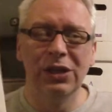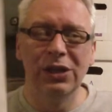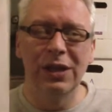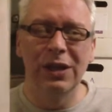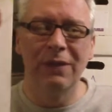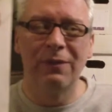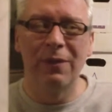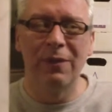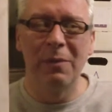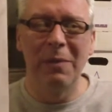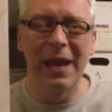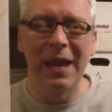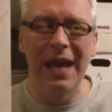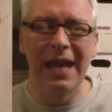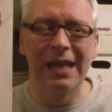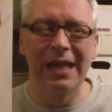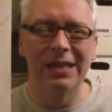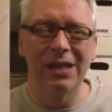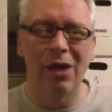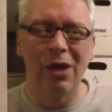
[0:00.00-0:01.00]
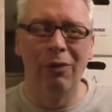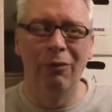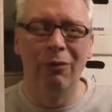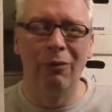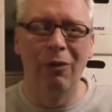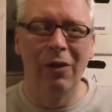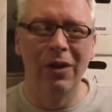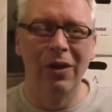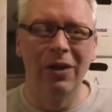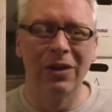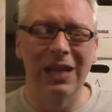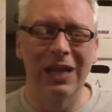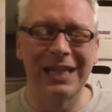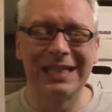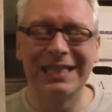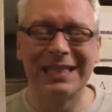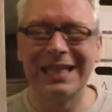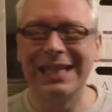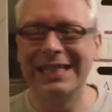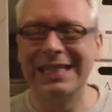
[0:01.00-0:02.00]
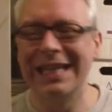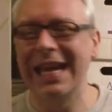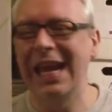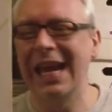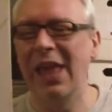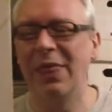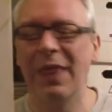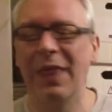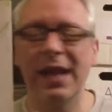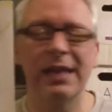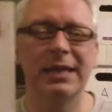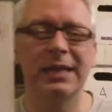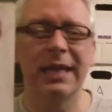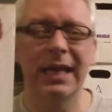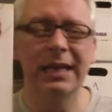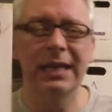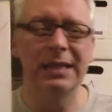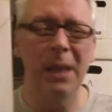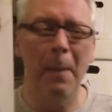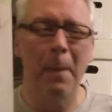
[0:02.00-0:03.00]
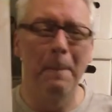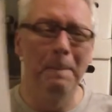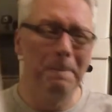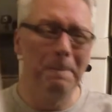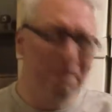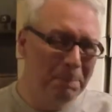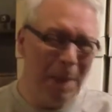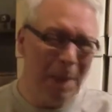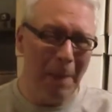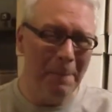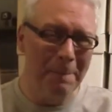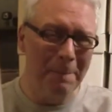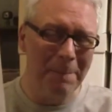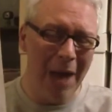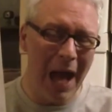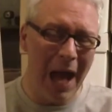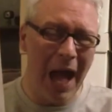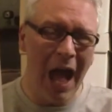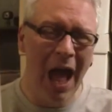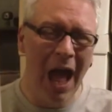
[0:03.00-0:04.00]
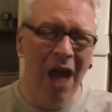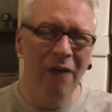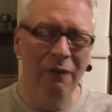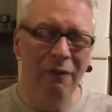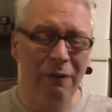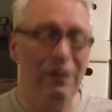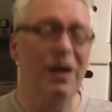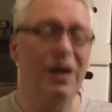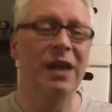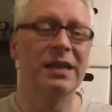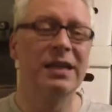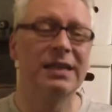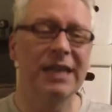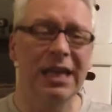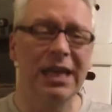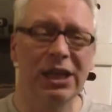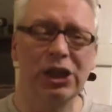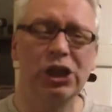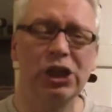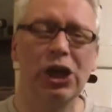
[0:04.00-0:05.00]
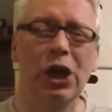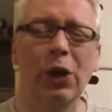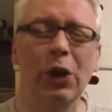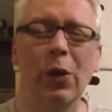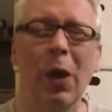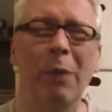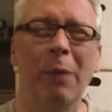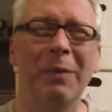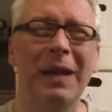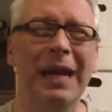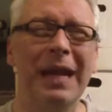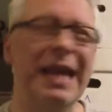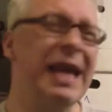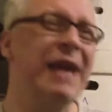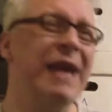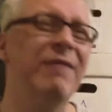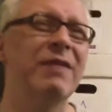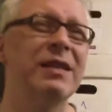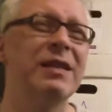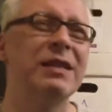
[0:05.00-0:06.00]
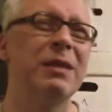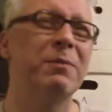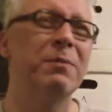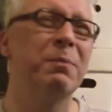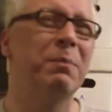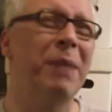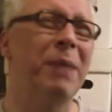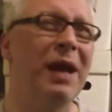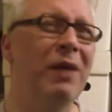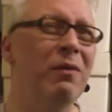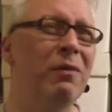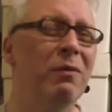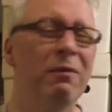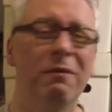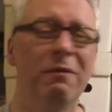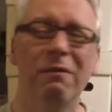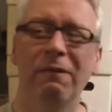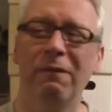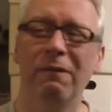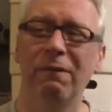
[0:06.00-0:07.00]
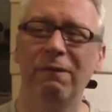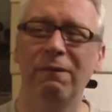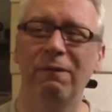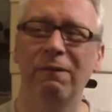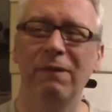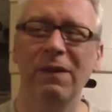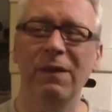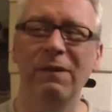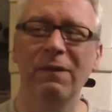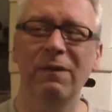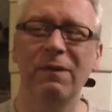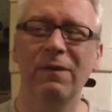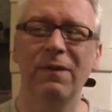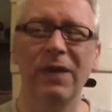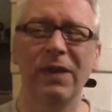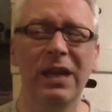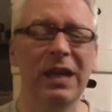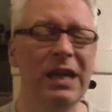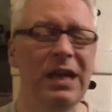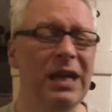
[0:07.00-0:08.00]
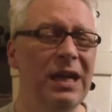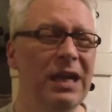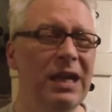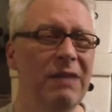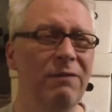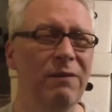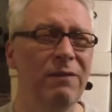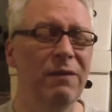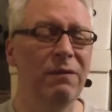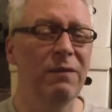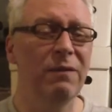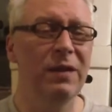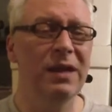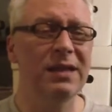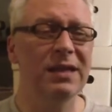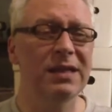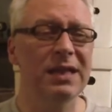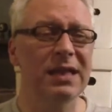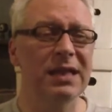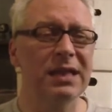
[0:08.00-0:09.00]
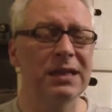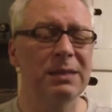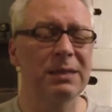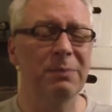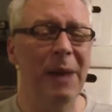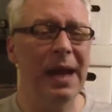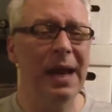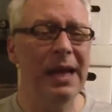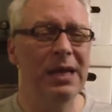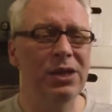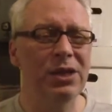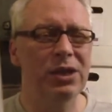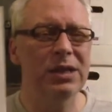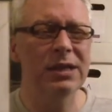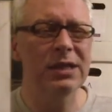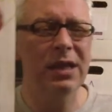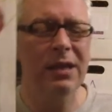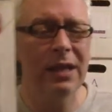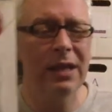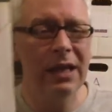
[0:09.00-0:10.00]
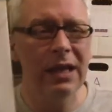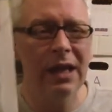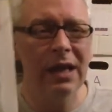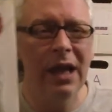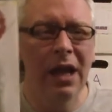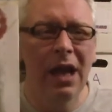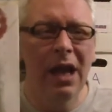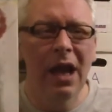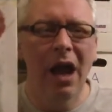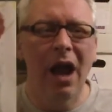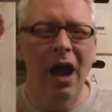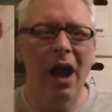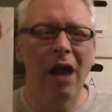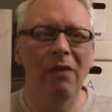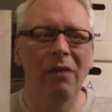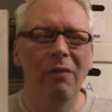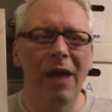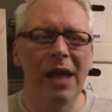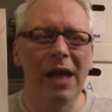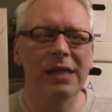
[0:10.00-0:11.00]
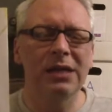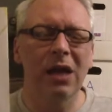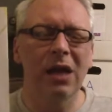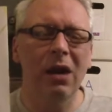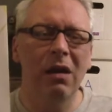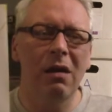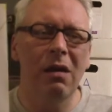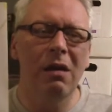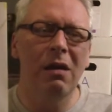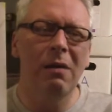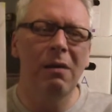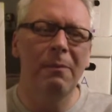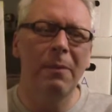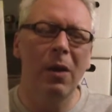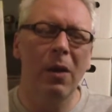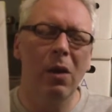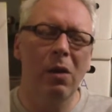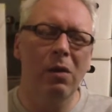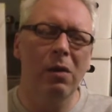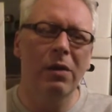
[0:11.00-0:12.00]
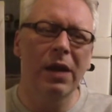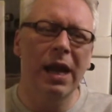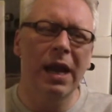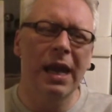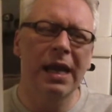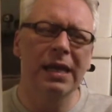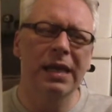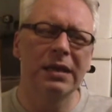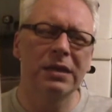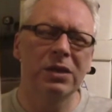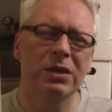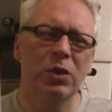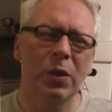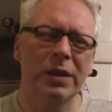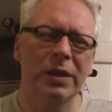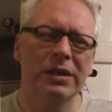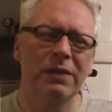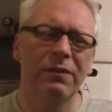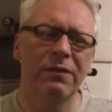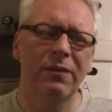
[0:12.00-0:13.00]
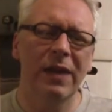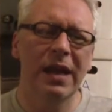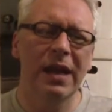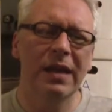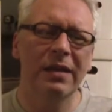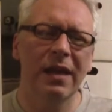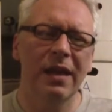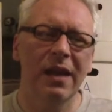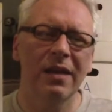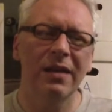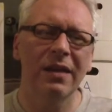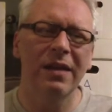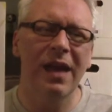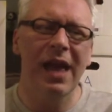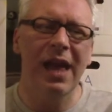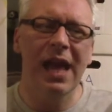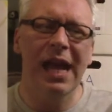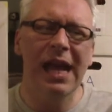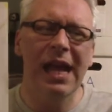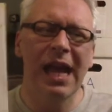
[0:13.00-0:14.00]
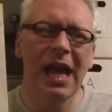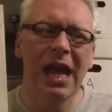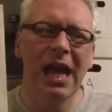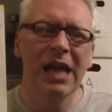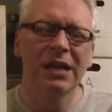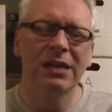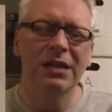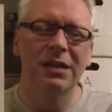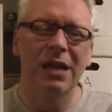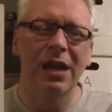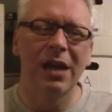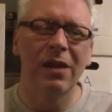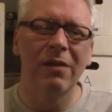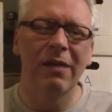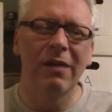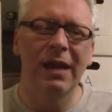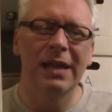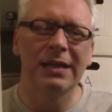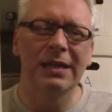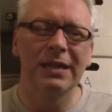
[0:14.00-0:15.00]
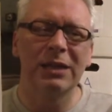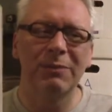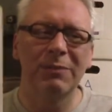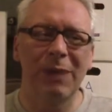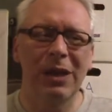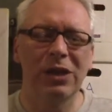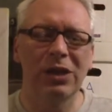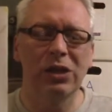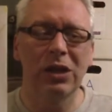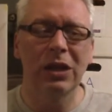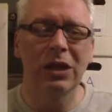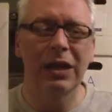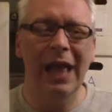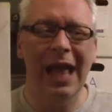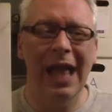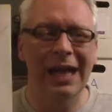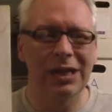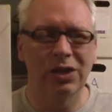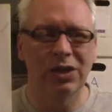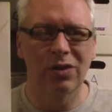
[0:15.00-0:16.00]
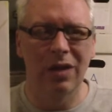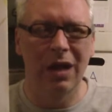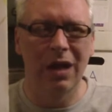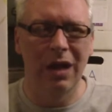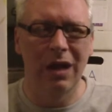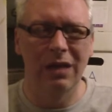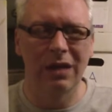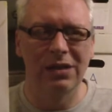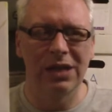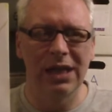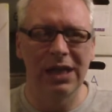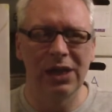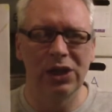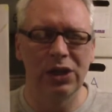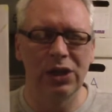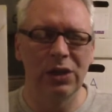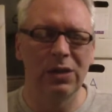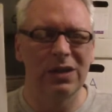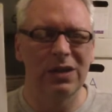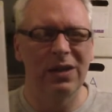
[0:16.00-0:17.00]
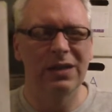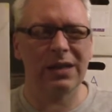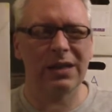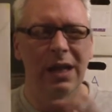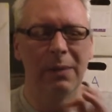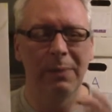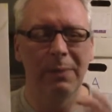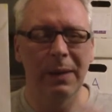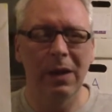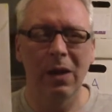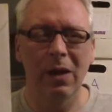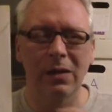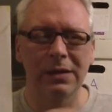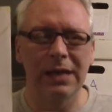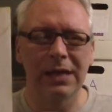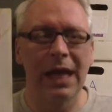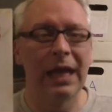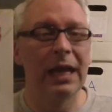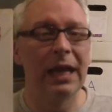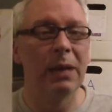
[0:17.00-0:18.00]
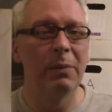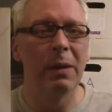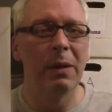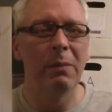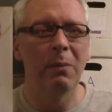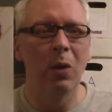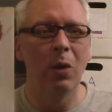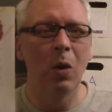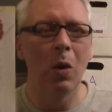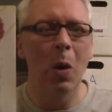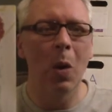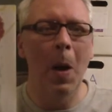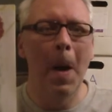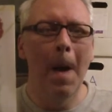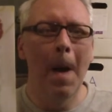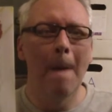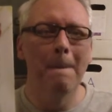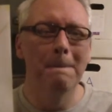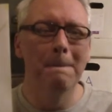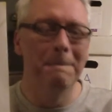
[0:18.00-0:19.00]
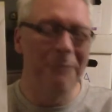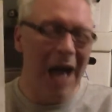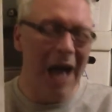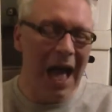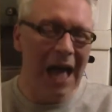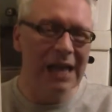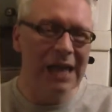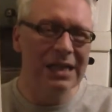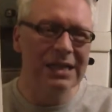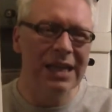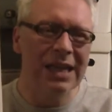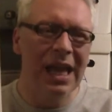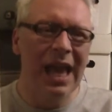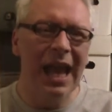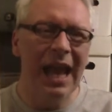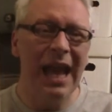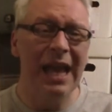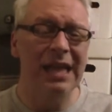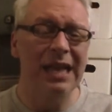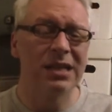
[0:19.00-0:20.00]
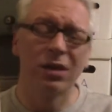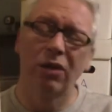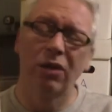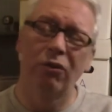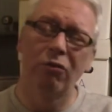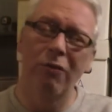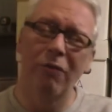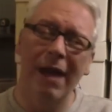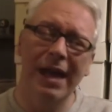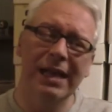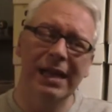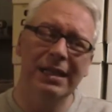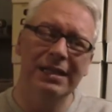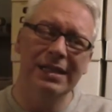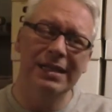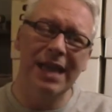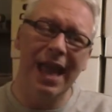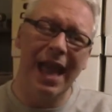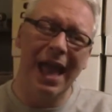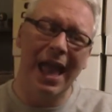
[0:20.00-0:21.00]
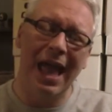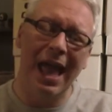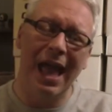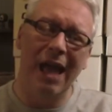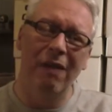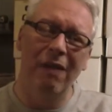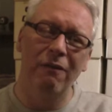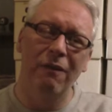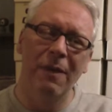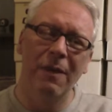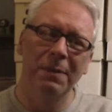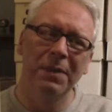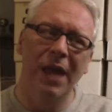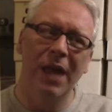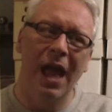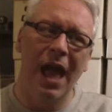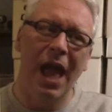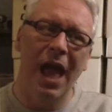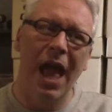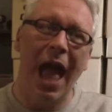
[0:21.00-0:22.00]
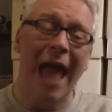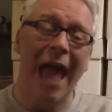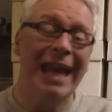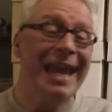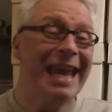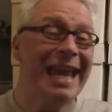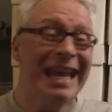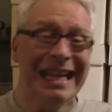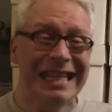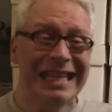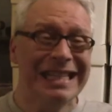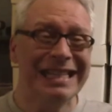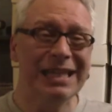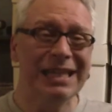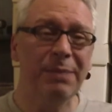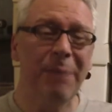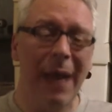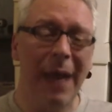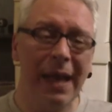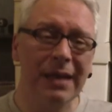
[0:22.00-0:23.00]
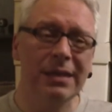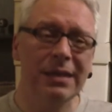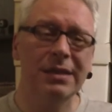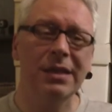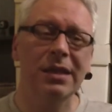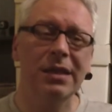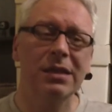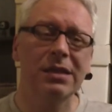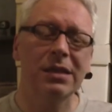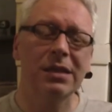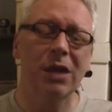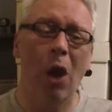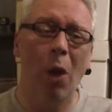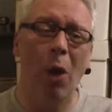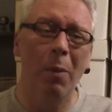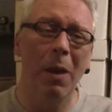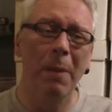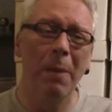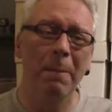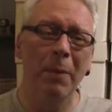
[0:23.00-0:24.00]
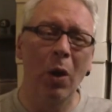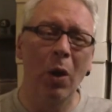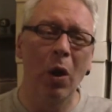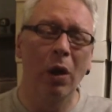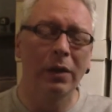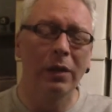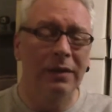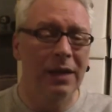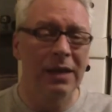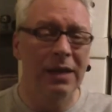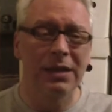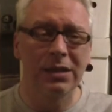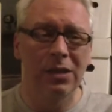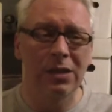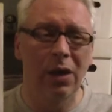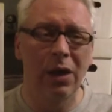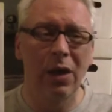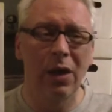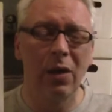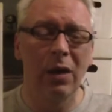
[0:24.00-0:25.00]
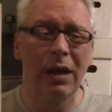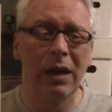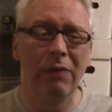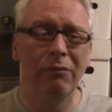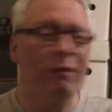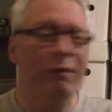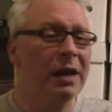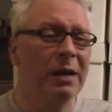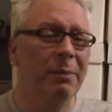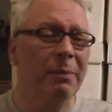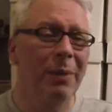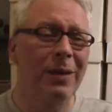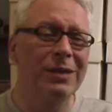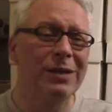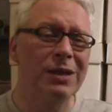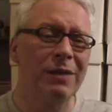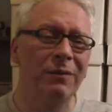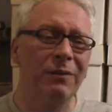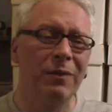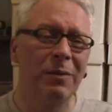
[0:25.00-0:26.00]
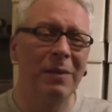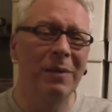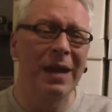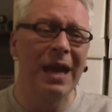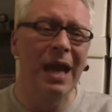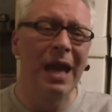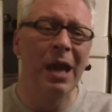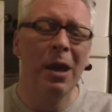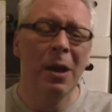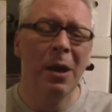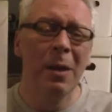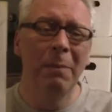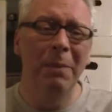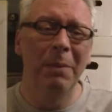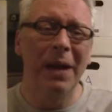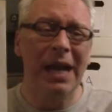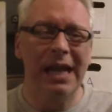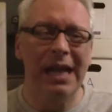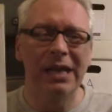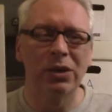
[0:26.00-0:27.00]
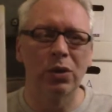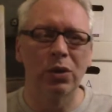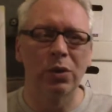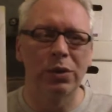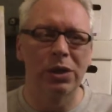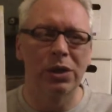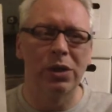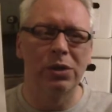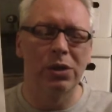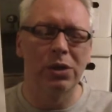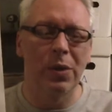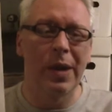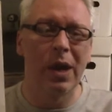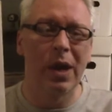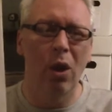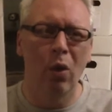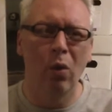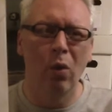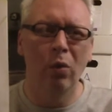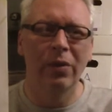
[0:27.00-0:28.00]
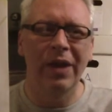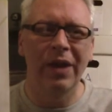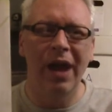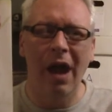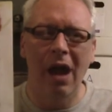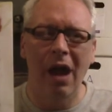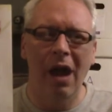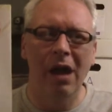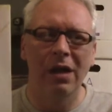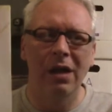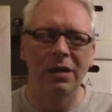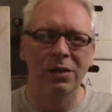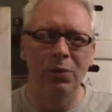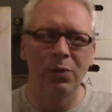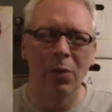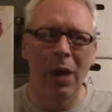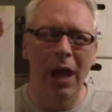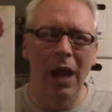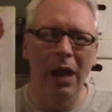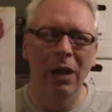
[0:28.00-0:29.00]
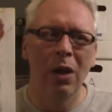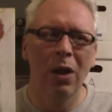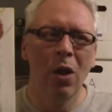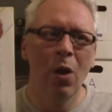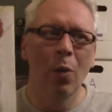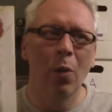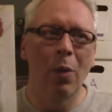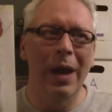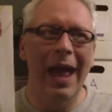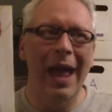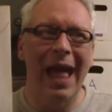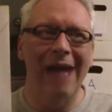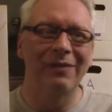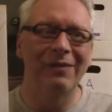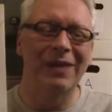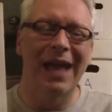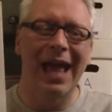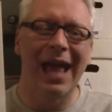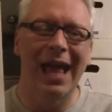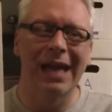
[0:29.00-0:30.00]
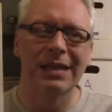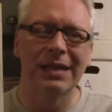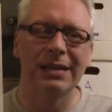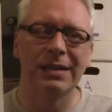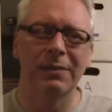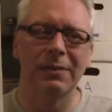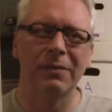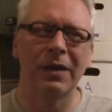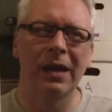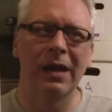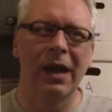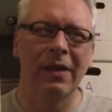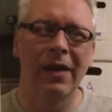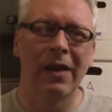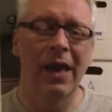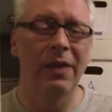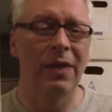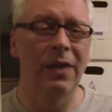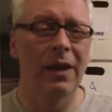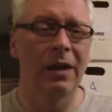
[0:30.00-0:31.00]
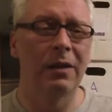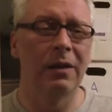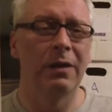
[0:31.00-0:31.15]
Jeff Lemire's Royal City. This is a bumper first issue. I believe there's about 56 pages, I think I read on his Twitter feed the other day. So it's a special extra large issue, so it's going to cost a little bit more, but it's great to have an independent comic book that's not only written by Jeff Lemire, but he's also doing all the art as well. We haven't had something like that